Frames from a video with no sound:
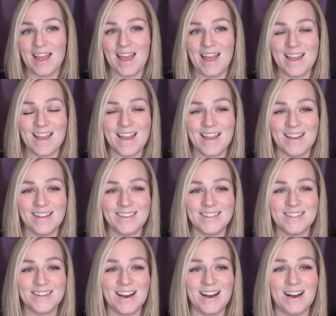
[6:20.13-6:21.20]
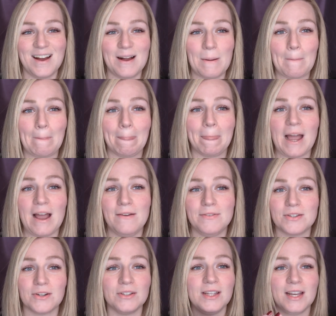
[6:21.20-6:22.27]
And I've
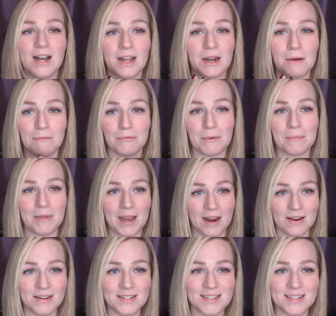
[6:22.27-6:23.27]
certainly gone up from there.